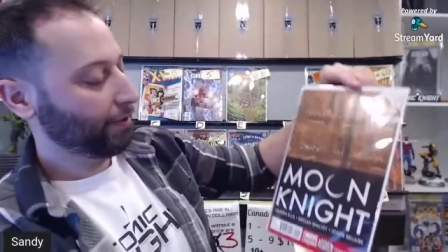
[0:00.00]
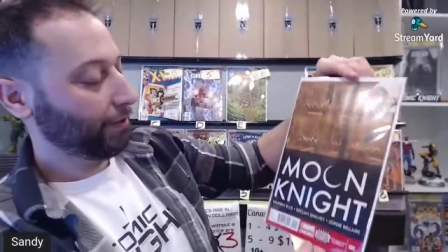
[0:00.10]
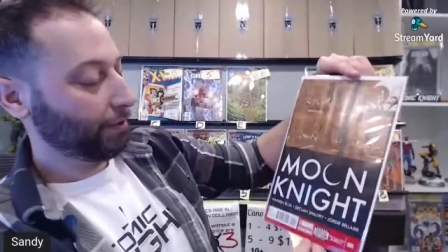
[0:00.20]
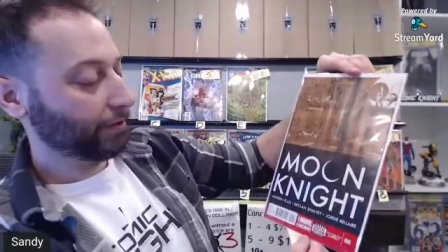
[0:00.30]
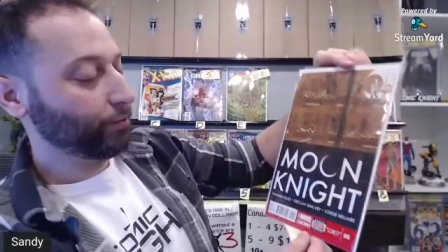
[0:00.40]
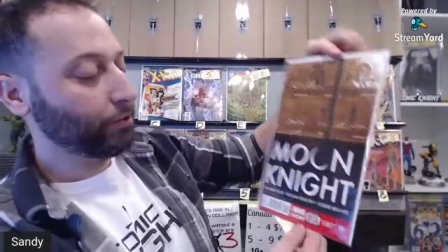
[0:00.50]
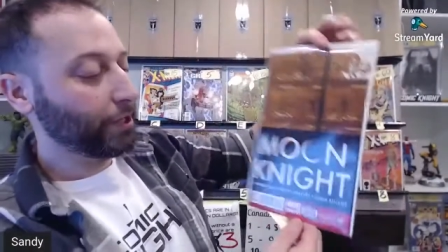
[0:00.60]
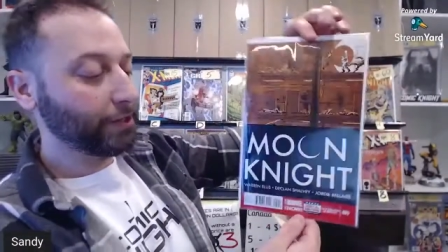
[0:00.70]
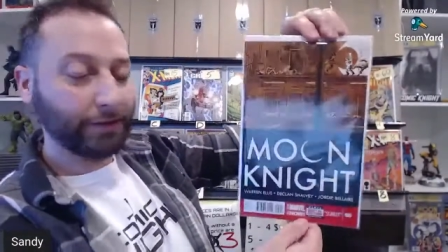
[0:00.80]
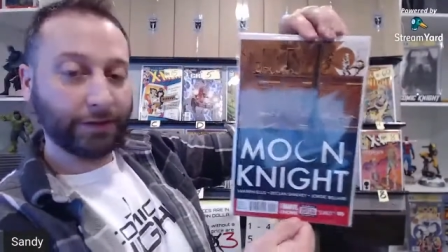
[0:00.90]
Here's Moon
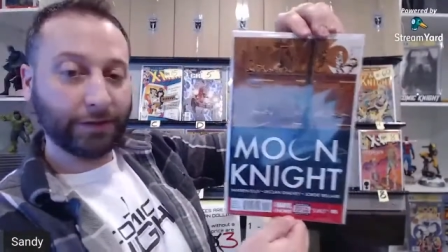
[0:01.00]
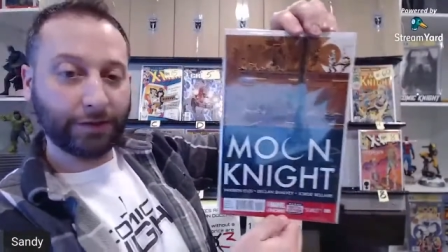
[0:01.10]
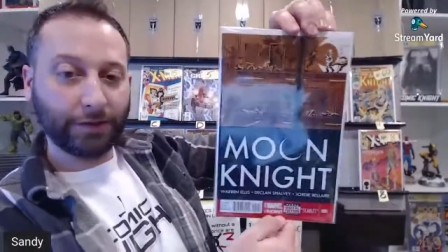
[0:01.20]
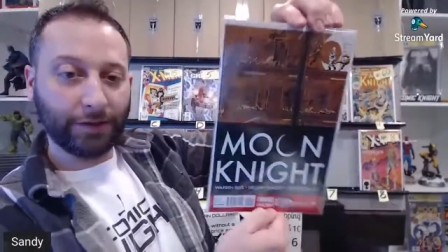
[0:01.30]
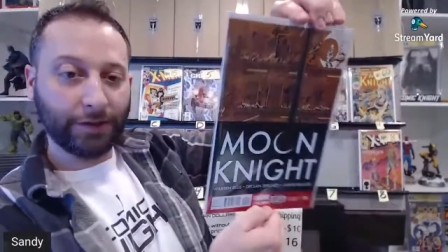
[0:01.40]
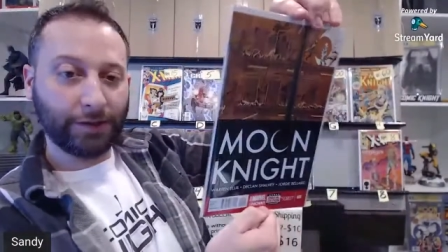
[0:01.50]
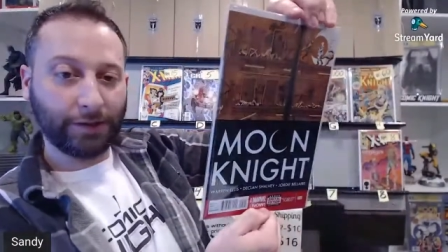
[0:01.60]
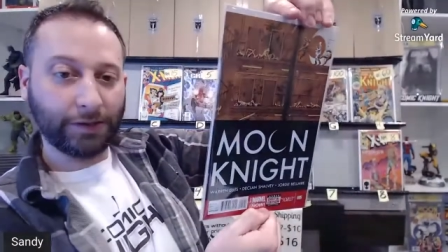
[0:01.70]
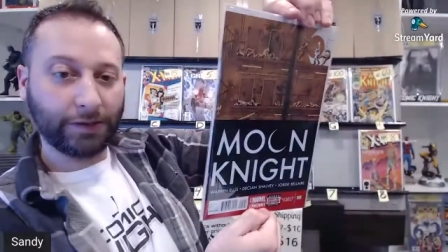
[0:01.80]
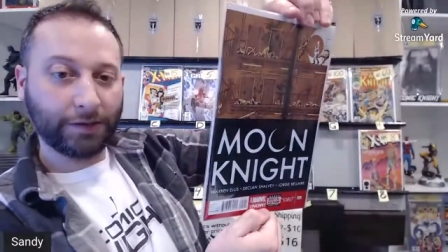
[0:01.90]
Knight,
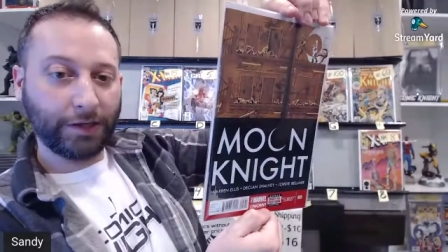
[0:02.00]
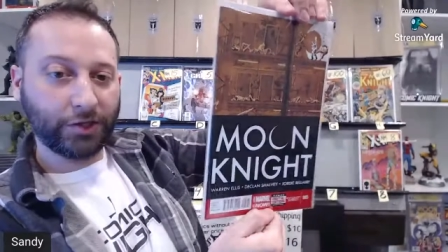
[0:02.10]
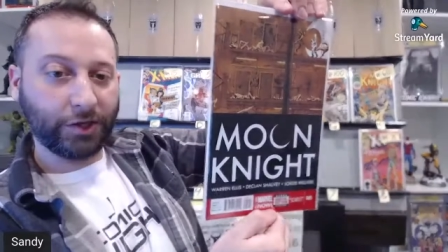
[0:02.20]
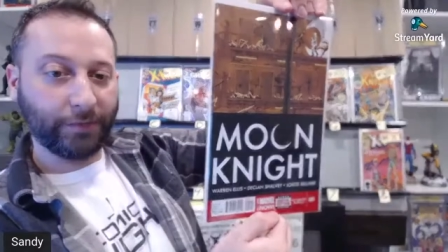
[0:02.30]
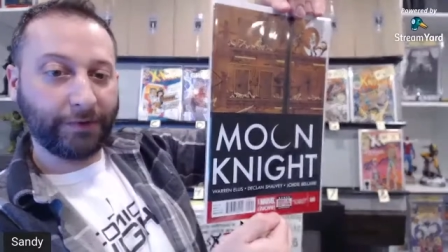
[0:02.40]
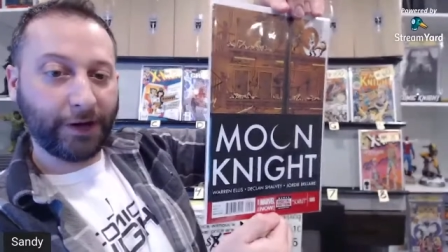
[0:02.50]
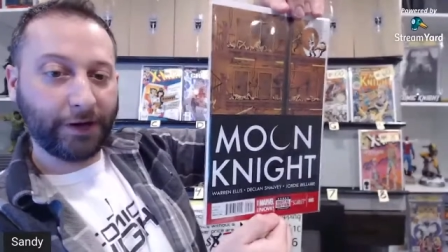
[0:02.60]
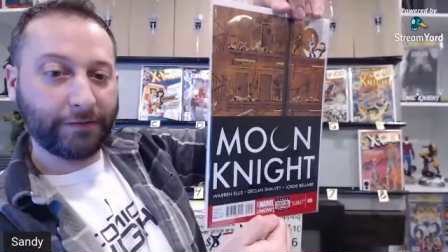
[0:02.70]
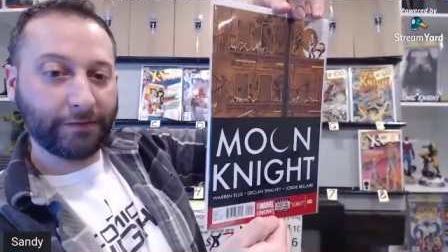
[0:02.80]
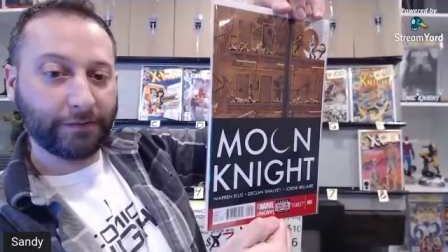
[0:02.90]
uh, issue number
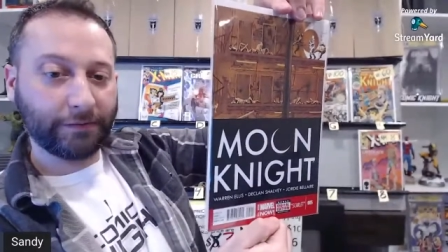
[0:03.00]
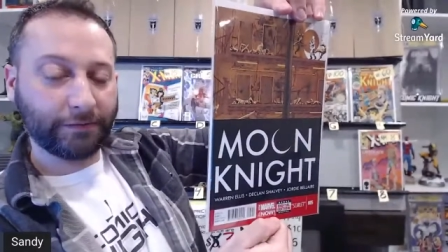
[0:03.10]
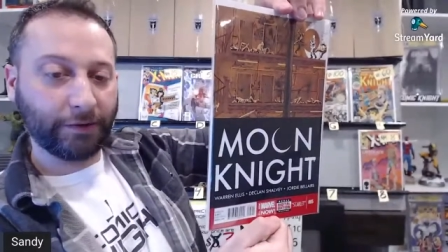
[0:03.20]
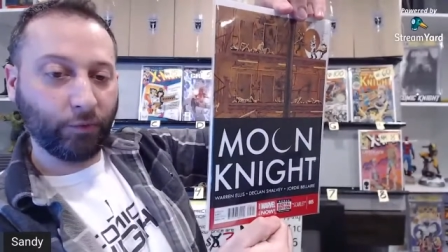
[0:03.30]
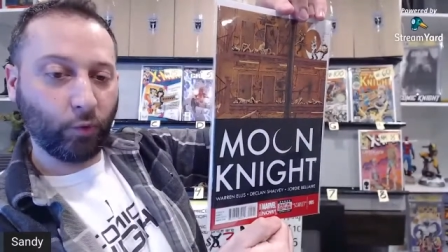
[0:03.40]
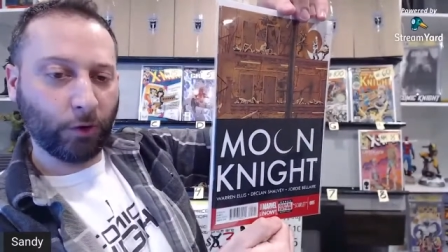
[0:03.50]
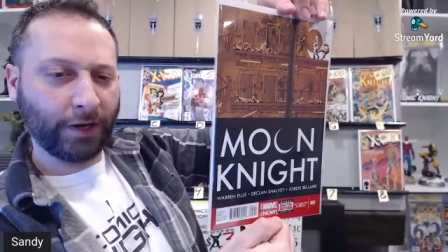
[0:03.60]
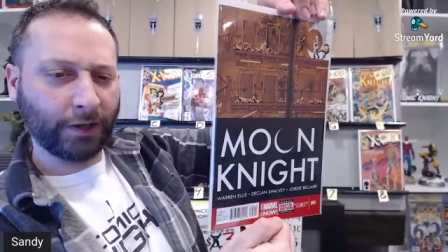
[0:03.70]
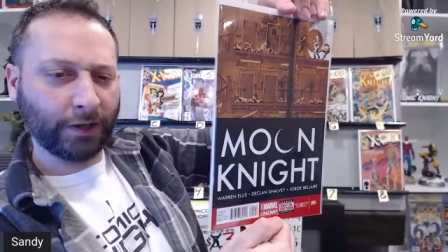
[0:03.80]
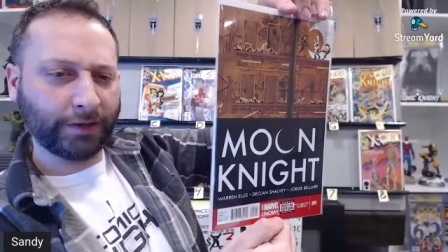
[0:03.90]
five from Warren
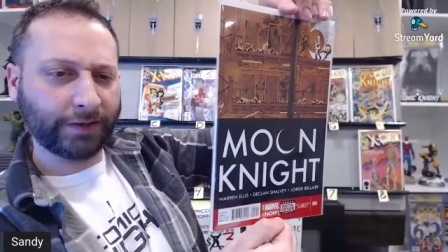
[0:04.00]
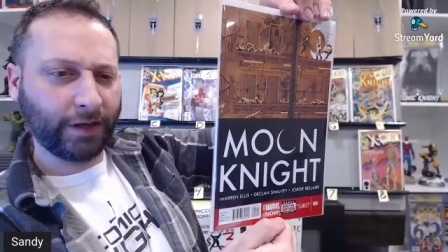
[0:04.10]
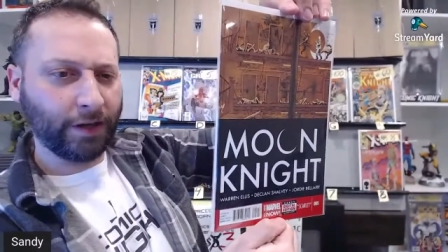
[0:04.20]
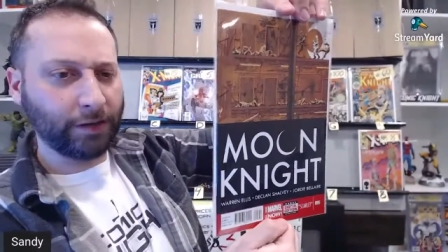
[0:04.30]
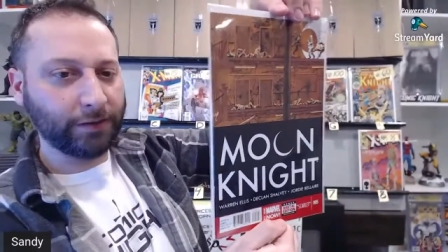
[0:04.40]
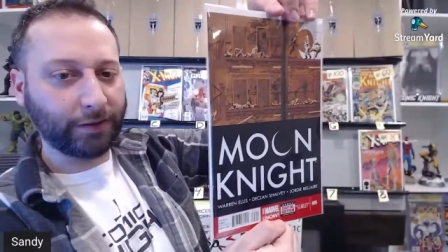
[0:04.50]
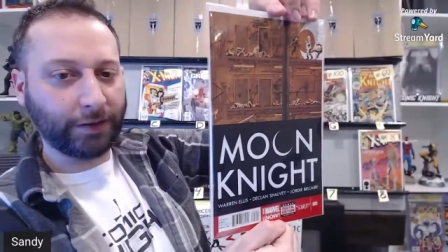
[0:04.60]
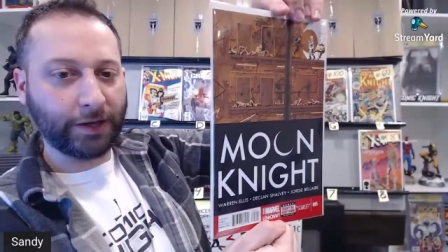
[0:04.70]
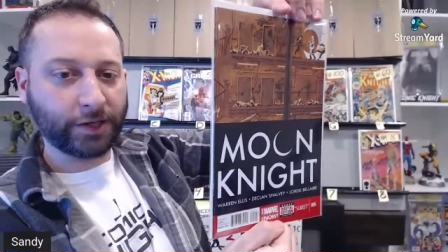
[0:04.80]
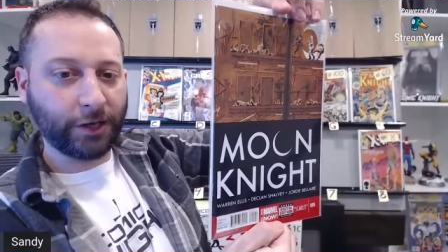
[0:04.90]
Ellis and
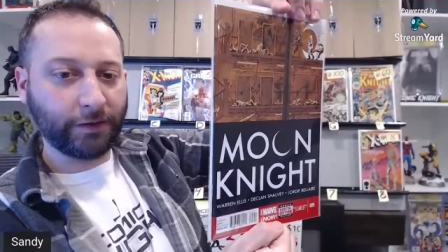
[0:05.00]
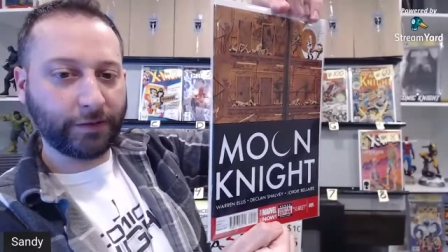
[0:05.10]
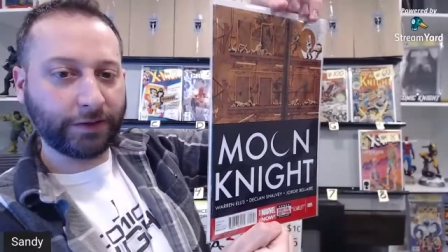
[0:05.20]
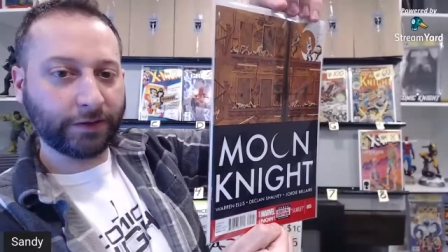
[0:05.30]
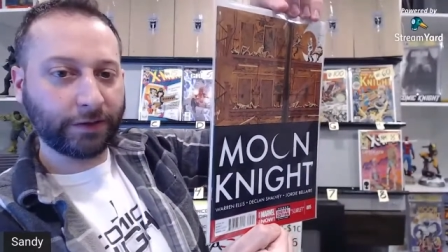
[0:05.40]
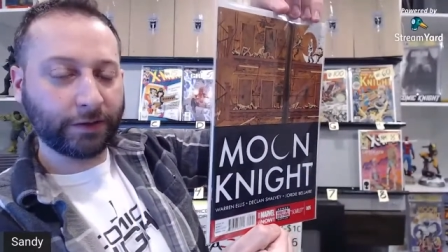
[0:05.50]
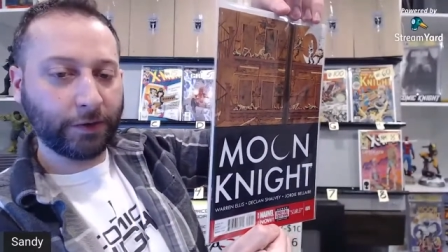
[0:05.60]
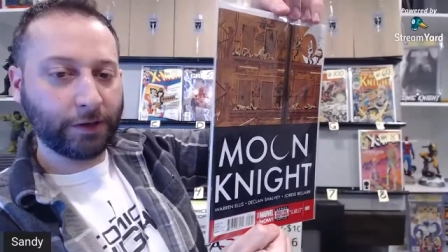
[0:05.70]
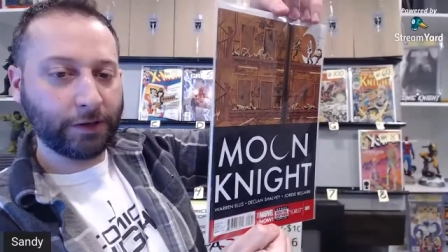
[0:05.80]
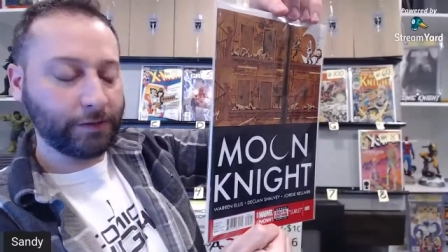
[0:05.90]
Declan Shalvey's uh,
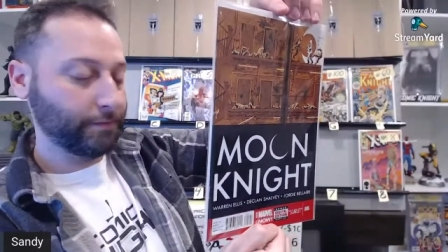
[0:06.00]
run.